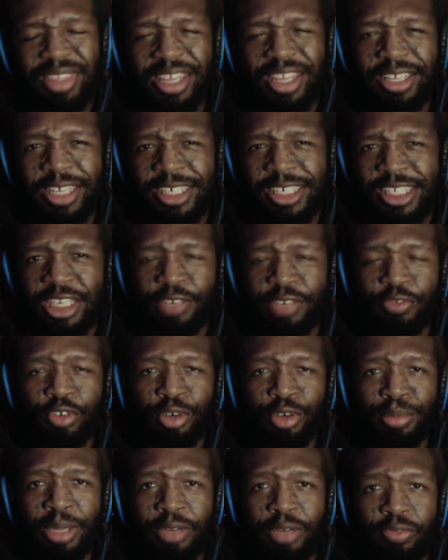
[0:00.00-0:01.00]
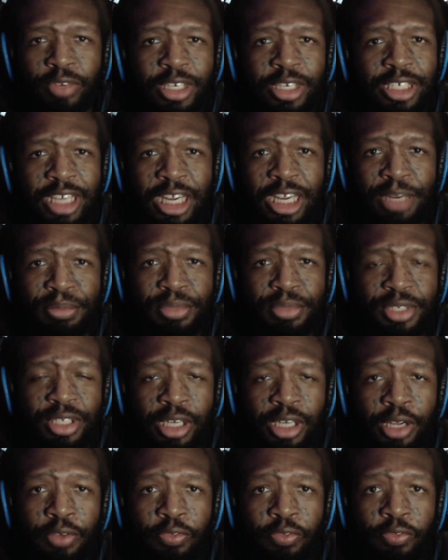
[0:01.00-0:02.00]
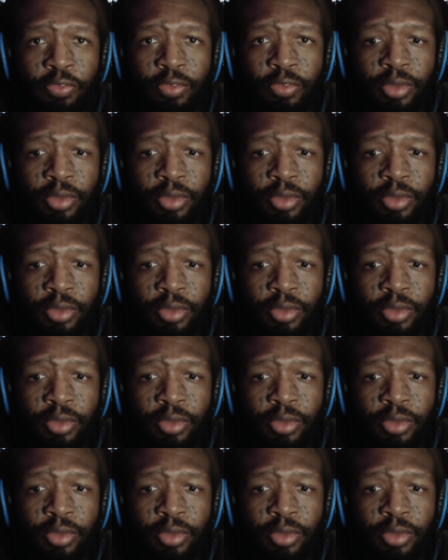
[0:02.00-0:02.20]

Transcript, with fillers: that's it for my free time stuff.